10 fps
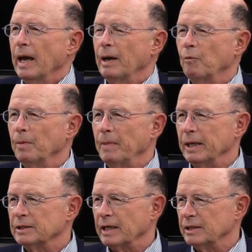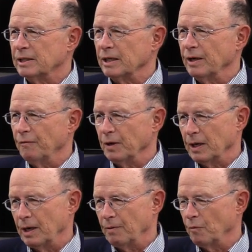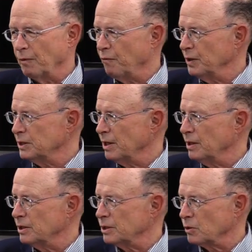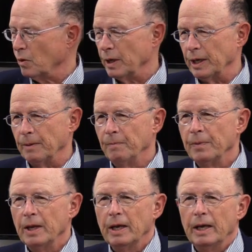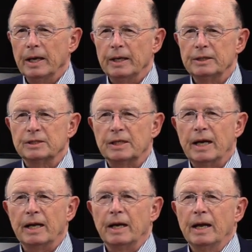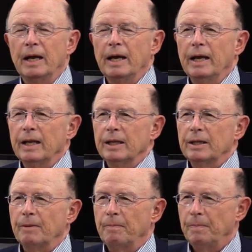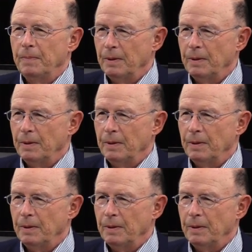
And what makes that significant and what fits it in this story is that the